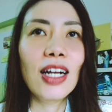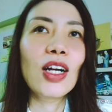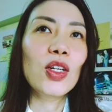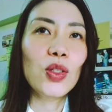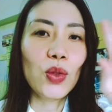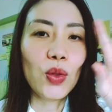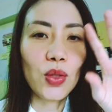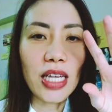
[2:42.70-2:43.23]

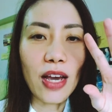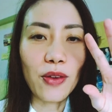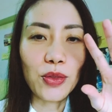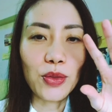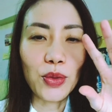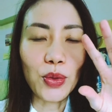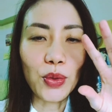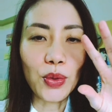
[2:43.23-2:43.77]
you only have
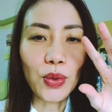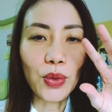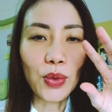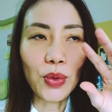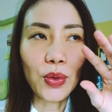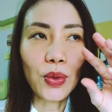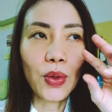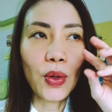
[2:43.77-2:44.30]

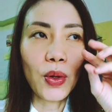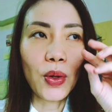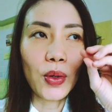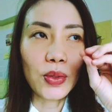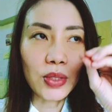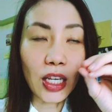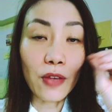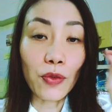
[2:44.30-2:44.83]
to
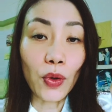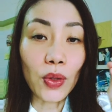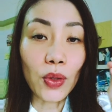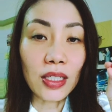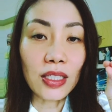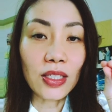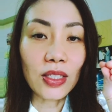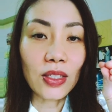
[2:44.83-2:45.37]
stay
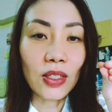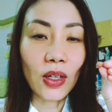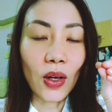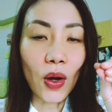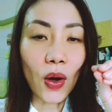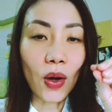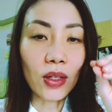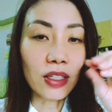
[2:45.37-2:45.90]
focused
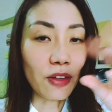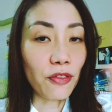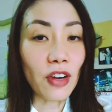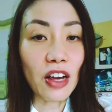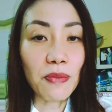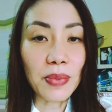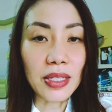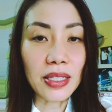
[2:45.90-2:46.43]
on the
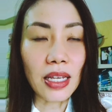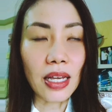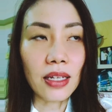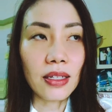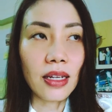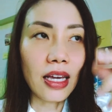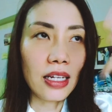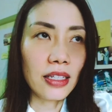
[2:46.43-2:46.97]
5%,
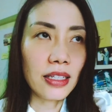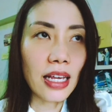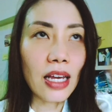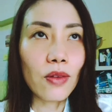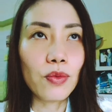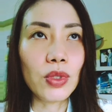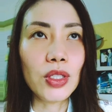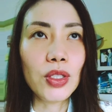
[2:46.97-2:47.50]
and that
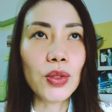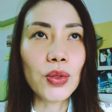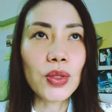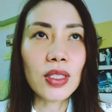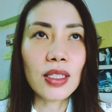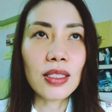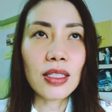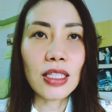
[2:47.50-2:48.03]

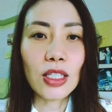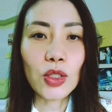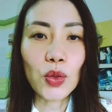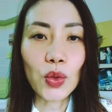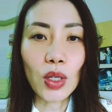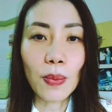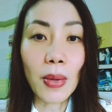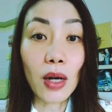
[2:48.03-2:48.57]
reduces it to
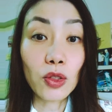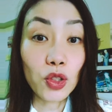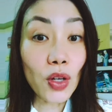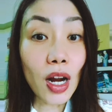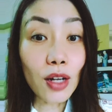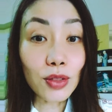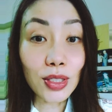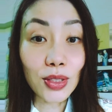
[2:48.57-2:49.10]
about
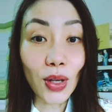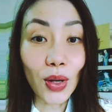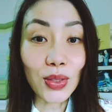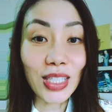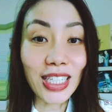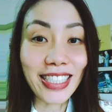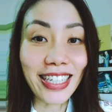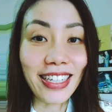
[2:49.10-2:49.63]
300 thoughts
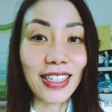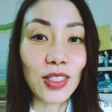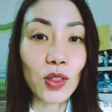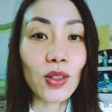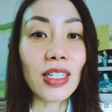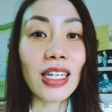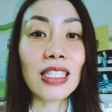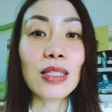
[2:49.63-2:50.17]
a day. So
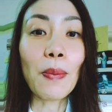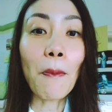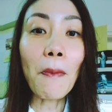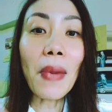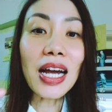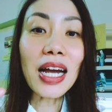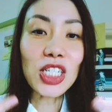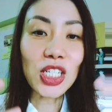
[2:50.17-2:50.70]
that's
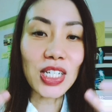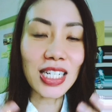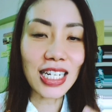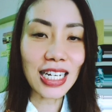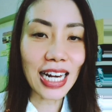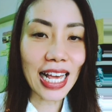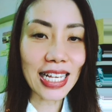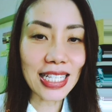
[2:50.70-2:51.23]
much
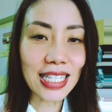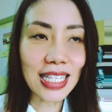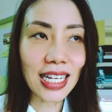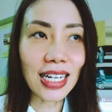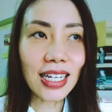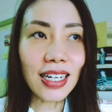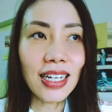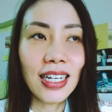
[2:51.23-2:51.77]

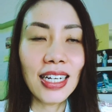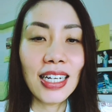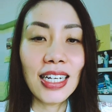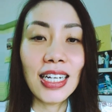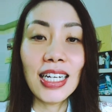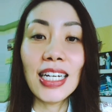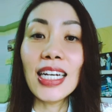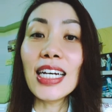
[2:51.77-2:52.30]
lesser.
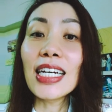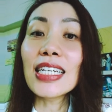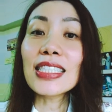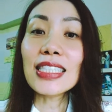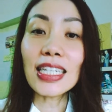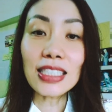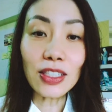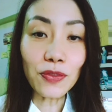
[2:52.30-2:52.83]

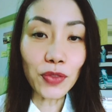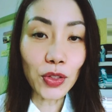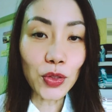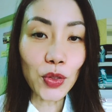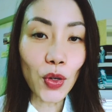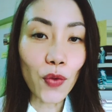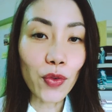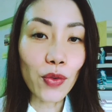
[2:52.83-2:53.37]
Doesn't feel
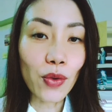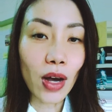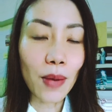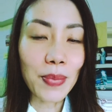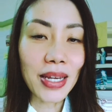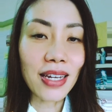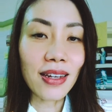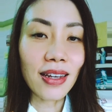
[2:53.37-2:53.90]
so
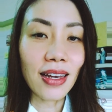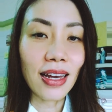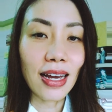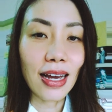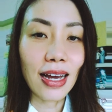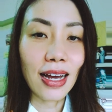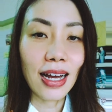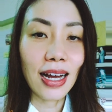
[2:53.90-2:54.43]
overwhelming
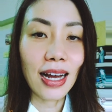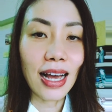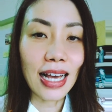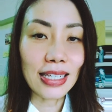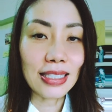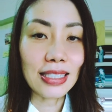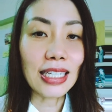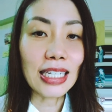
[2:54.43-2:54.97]

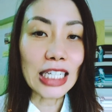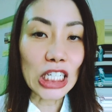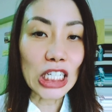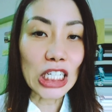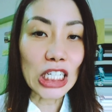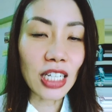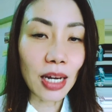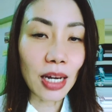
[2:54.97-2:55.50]
as the
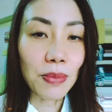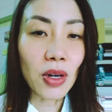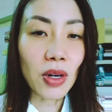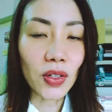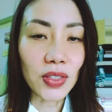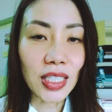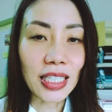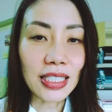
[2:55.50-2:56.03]
initial number of
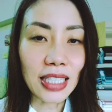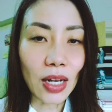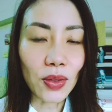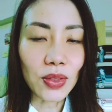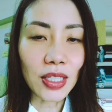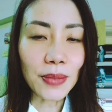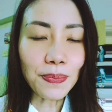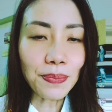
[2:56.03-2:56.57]

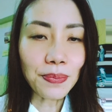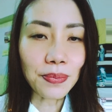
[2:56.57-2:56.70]
6,000.